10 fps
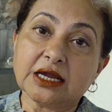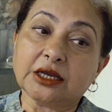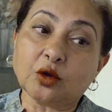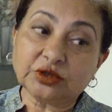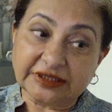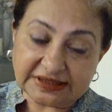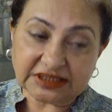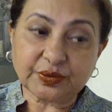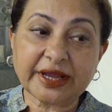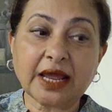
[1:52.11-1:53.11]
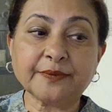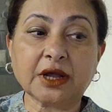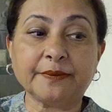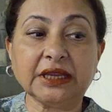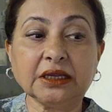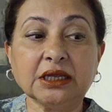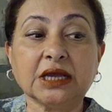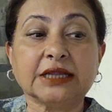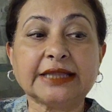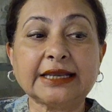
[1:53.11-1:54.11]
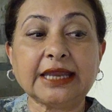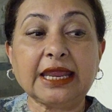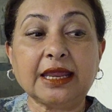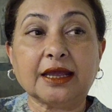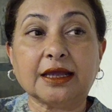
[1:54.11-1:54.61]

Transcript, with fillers: Now, this is where I'm coming that